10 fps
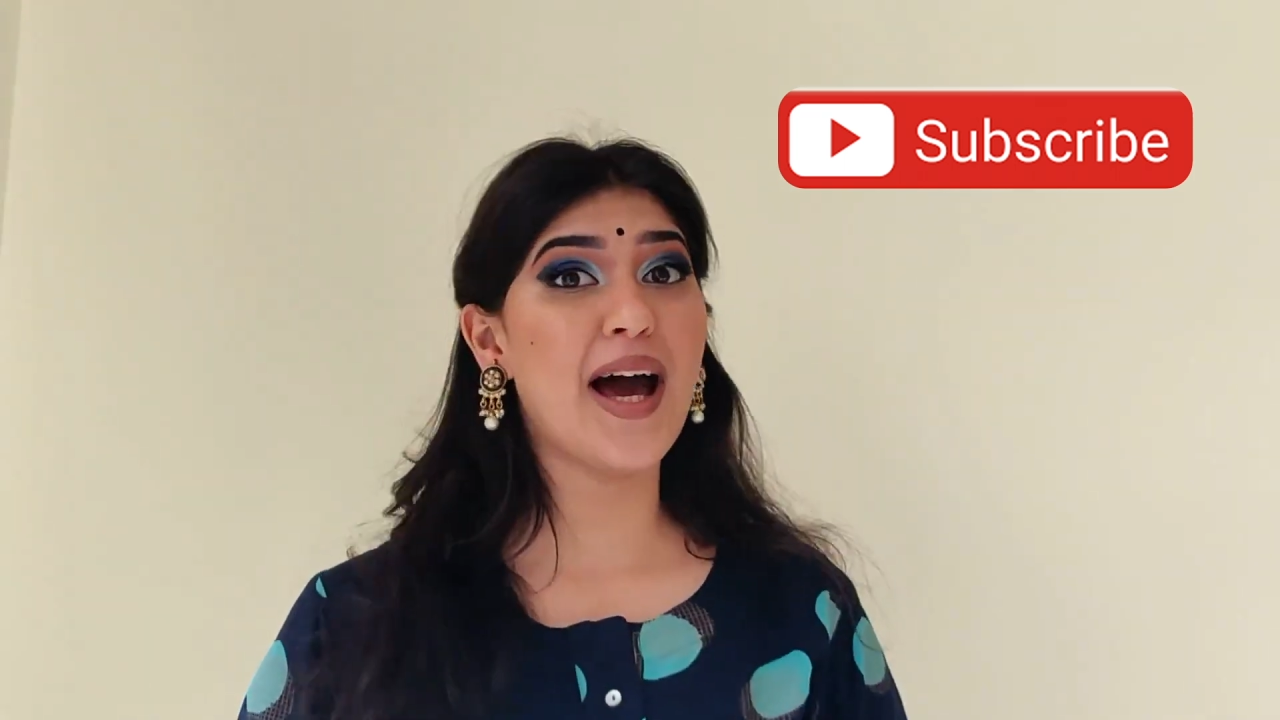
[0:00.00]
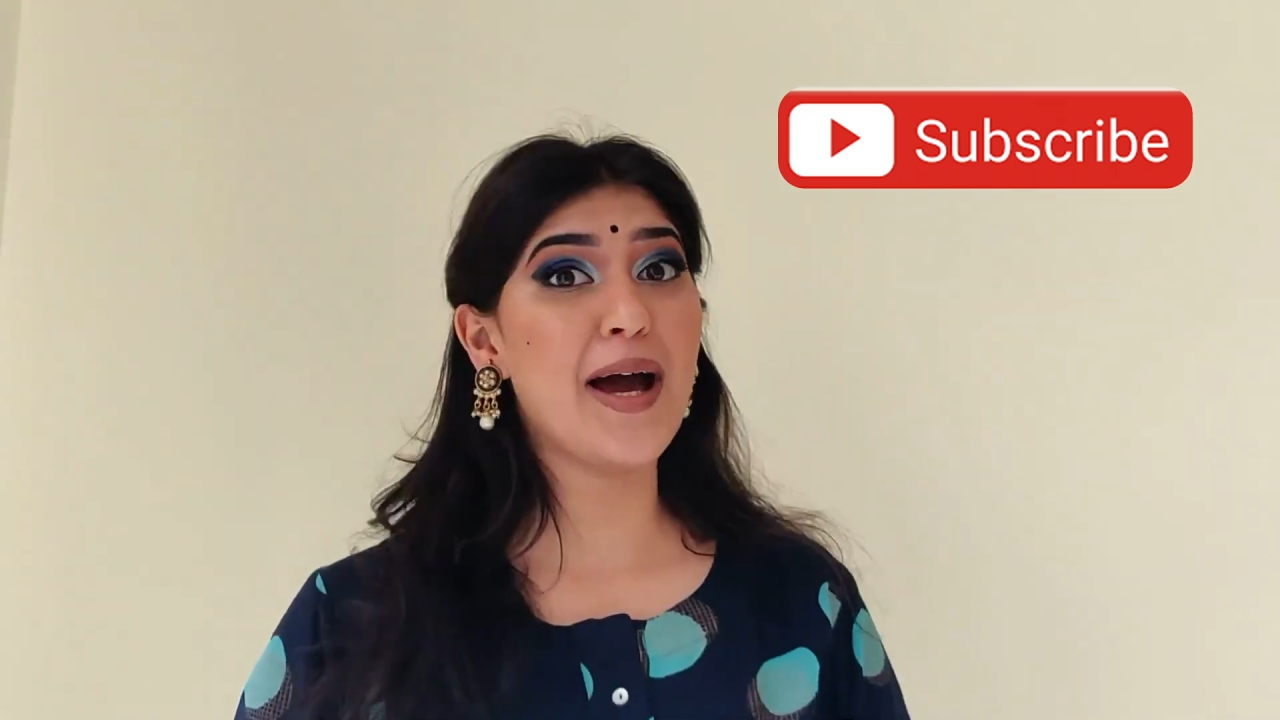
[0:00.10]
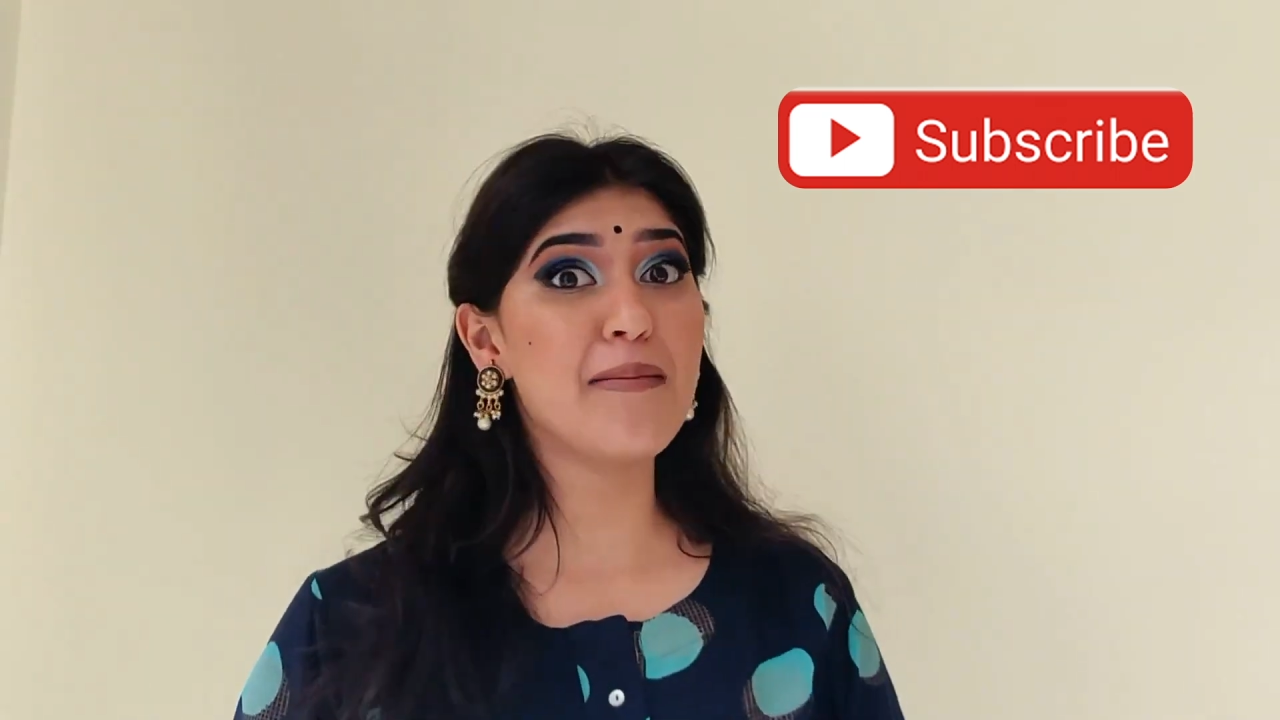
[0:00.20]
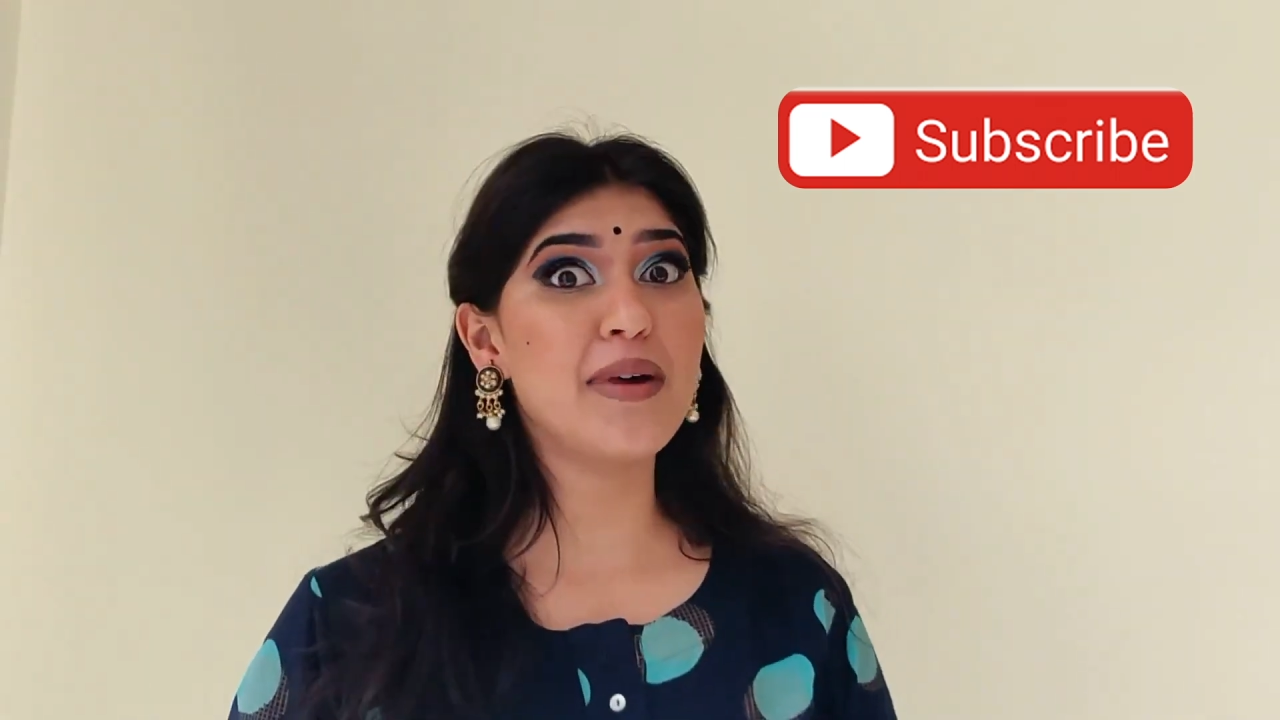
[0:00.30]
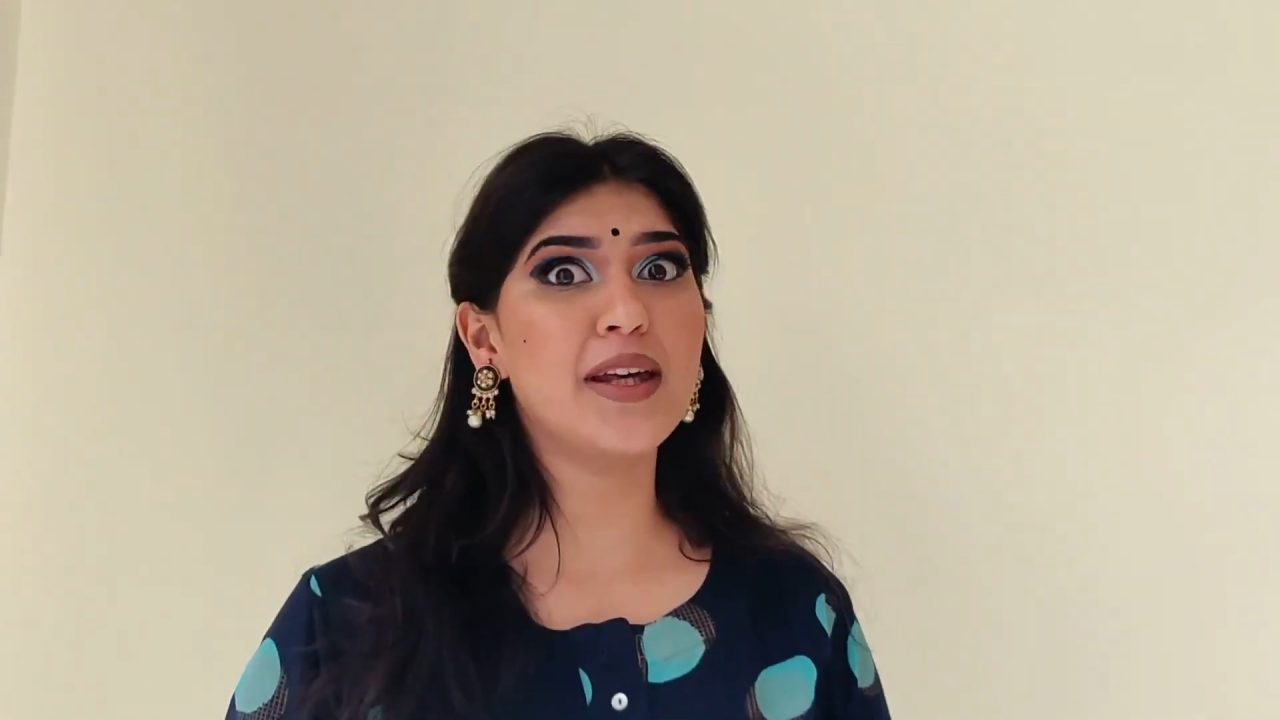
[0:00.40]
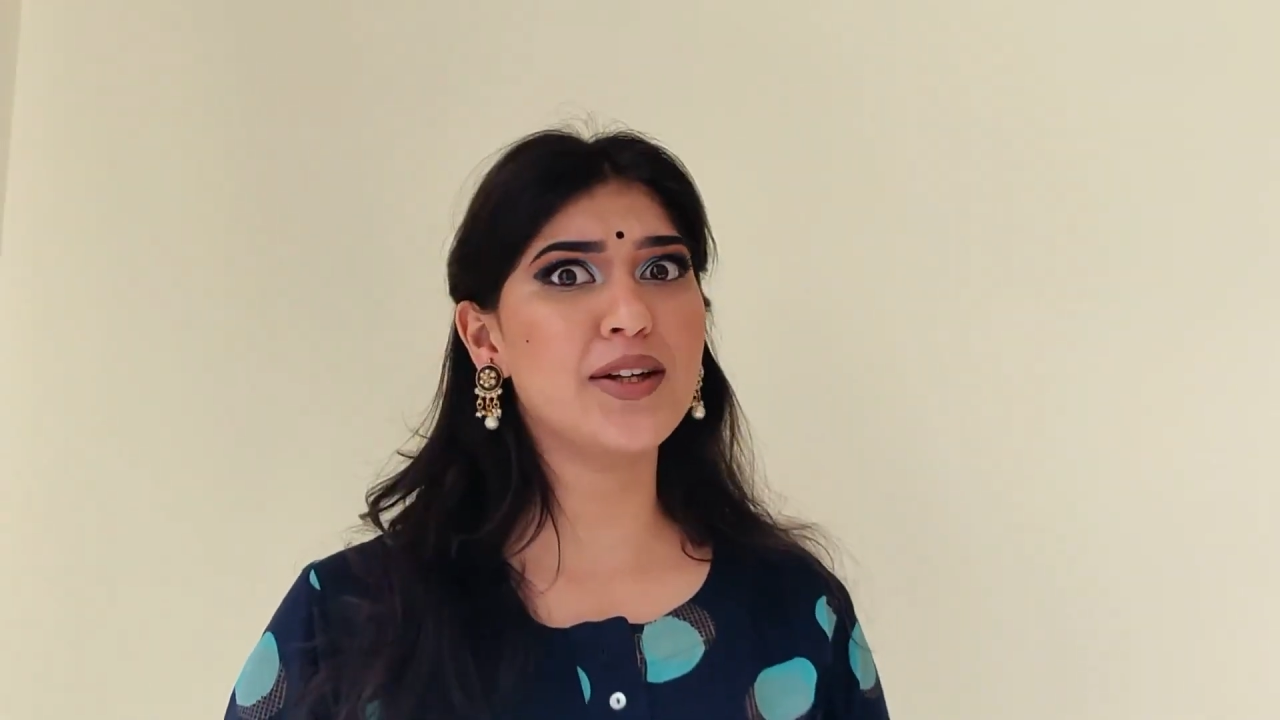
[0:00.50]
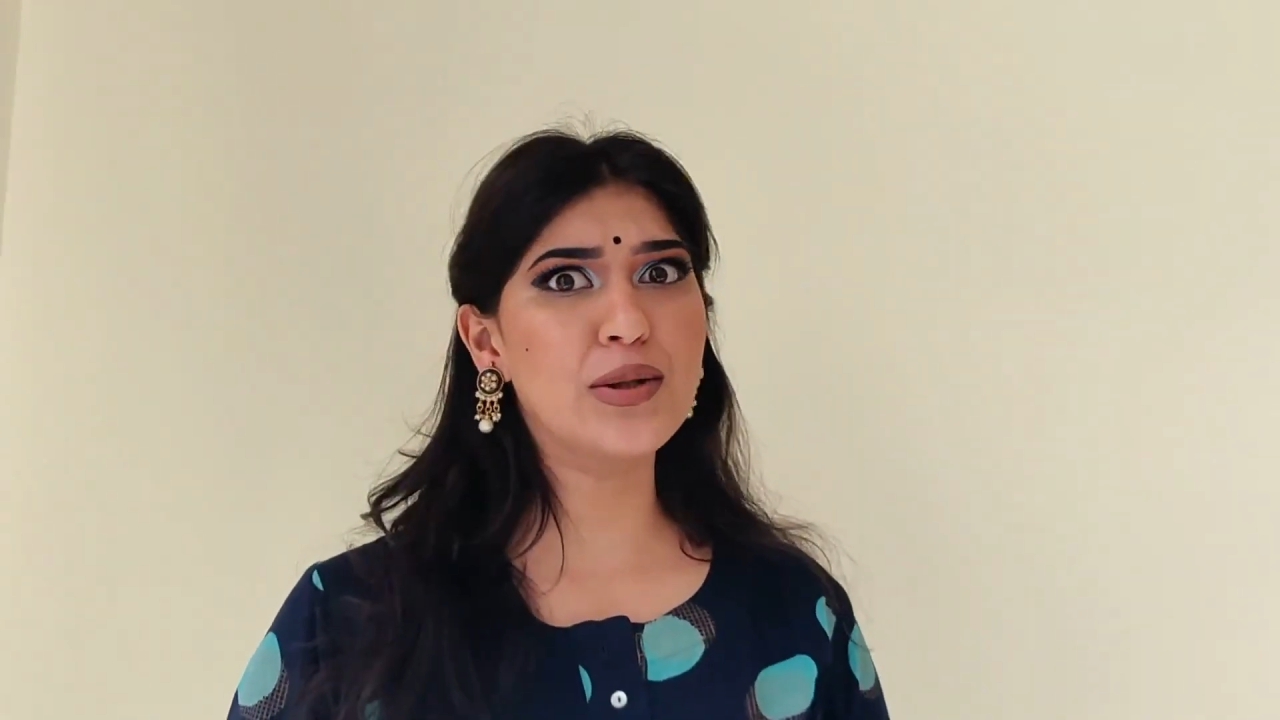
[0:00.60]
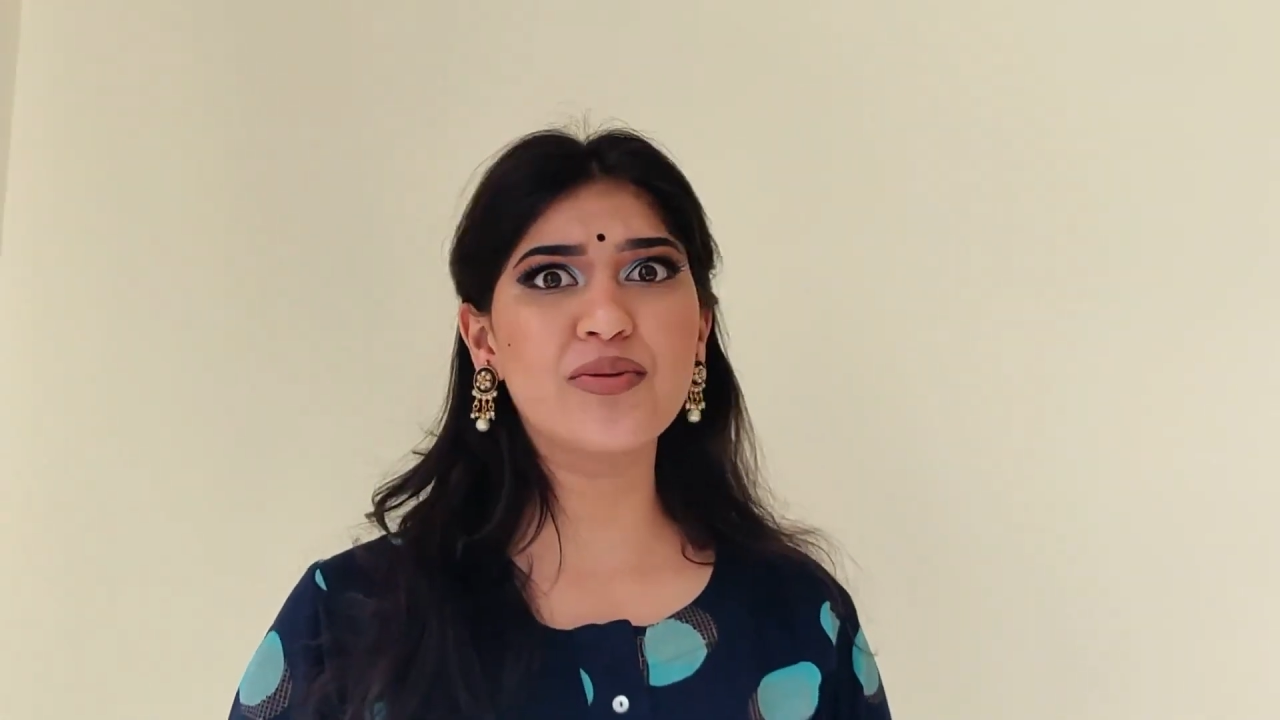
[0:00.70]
I make new